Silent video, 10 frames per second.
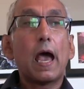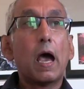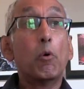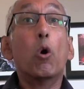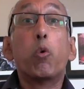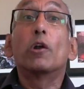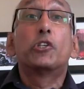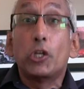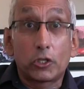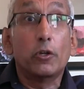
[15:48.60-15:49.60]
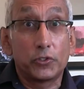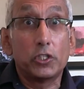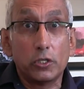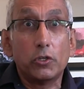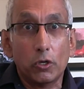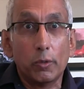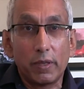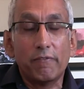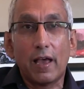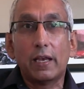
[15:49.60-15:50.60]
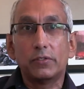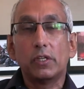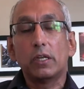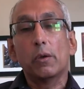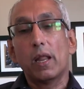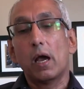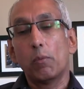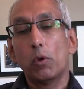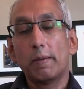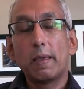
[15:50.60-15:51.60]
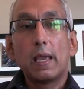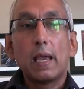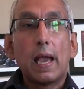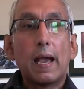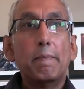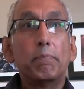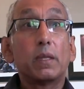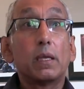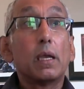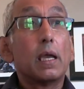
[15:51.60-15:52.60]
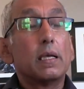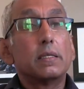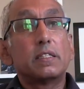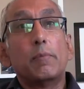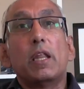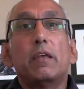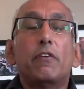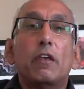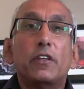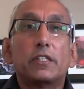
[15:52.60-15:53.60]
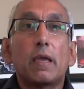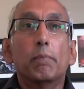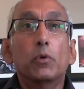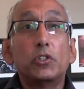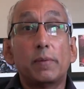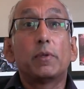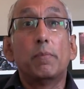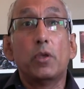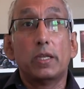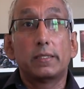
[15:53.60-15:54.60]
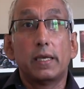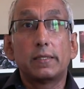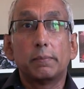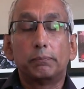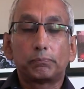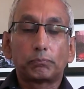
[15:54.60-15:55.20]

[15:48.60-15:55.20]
um, or what should constitute European values than you and I would. Um, similarly, if, if you take Muslim communities,